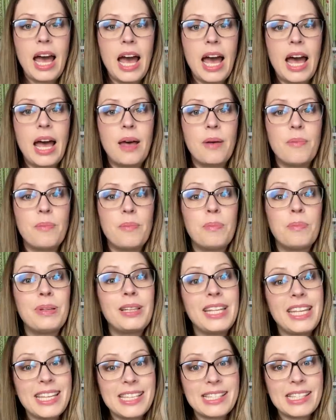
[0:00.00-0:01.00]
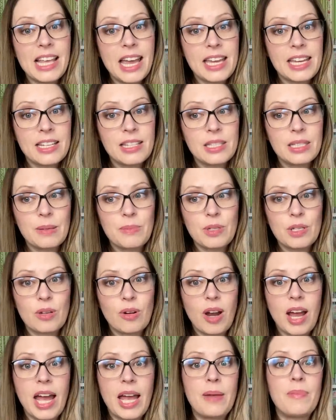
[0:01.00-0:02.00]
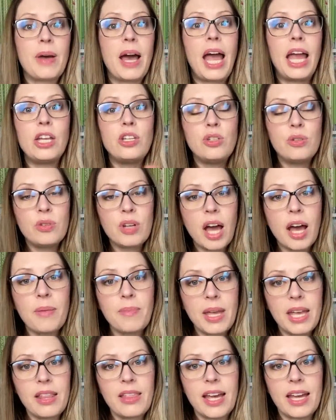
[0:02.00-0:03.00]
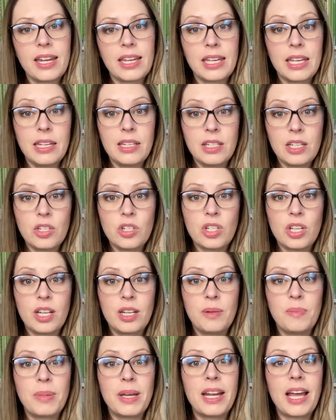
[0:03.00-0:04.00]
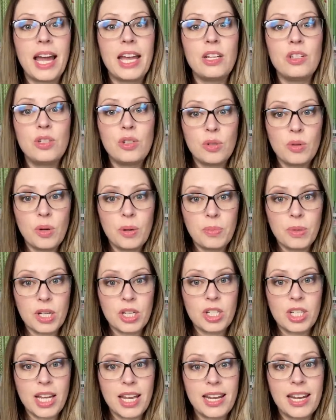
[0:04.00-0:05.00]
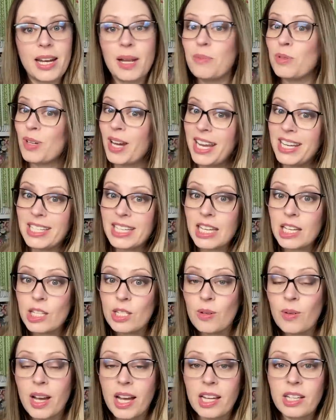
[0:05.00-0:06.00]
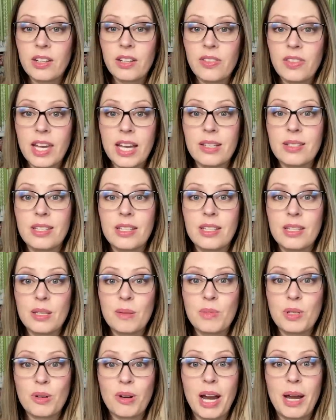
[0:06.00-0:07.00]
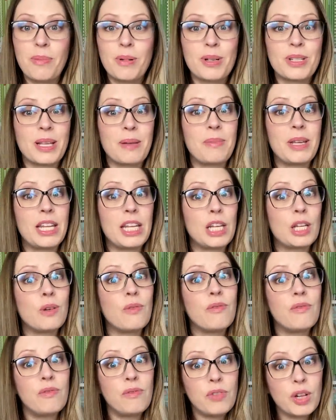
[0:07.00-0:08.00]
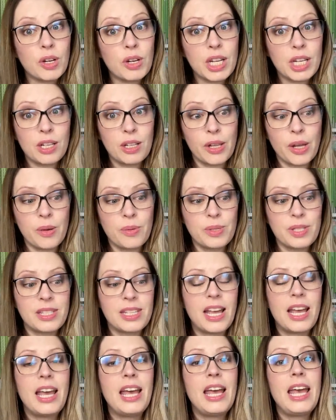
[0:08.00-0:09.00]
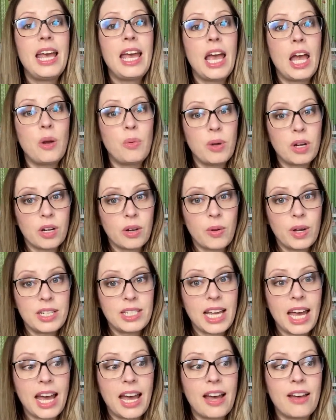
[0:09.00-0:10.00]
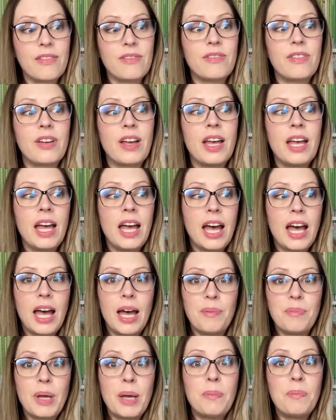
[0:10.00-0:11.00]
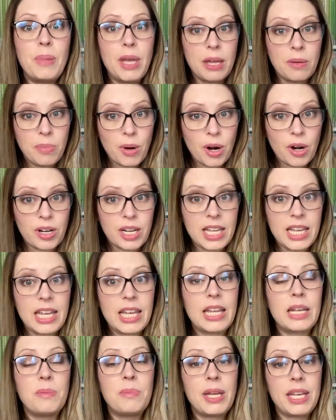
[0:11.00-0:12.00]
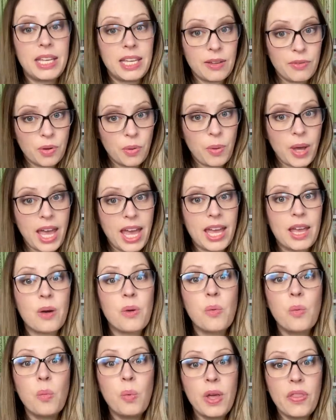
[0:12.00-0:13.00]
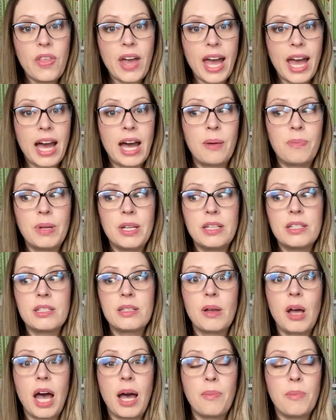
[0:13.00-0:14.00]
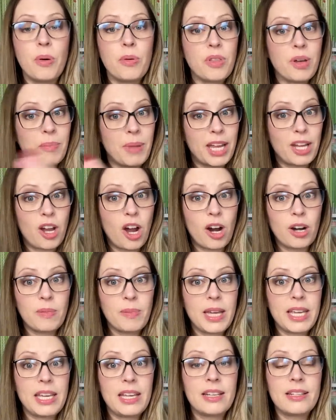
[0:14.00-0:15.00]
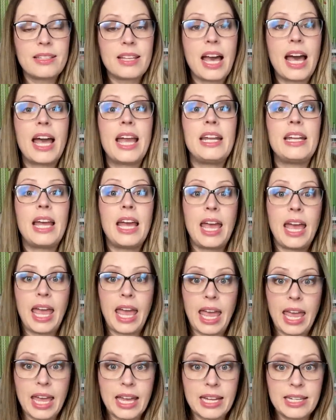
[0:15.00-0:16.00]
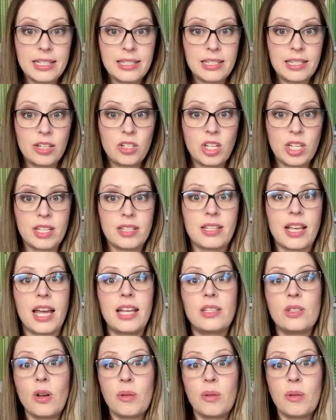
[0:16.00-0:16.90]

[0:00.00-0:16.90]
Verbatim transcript: Um, please like and subscribe. I do not make that a condition, but I do appreciate it. I'm trying to get to 100,000 subscribers. I'm getting very close, and we are going to have um, a big party and a big giveaway when that happens, uh, both on my card making side and stitching side.